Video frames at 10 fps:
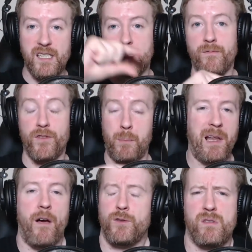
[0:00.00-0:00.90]
system for the
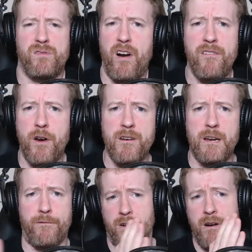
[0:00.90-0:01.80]
playoffs. It was very, very
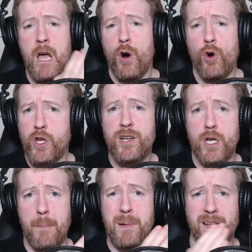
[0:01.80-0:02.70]
different. OGN
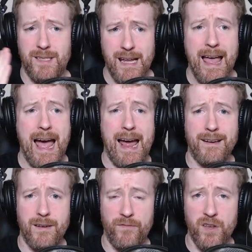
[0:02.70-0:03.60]
Champions
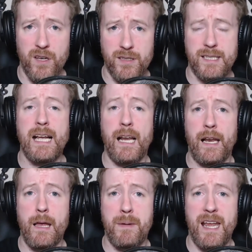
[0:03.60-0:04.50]
had the single
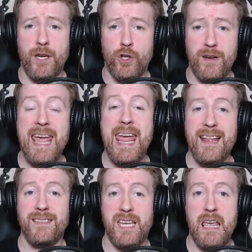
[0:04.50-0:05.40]
elimination
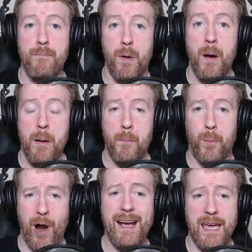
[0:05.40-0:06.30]
8-team
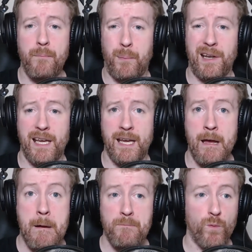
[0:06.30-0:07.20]
bracket
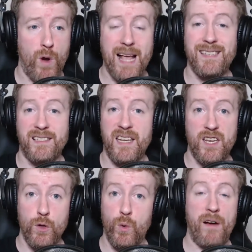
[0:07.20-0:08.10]
play, where, as I
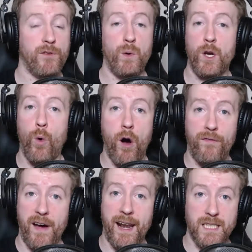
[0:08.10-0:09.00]
said, you have to win a
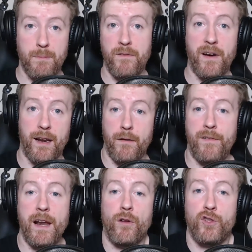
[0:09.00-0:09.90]
quarterfinal, semi-final, and
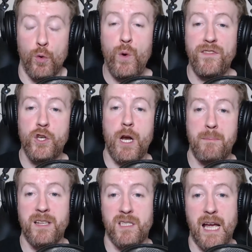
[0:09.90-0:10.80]
final to win the champions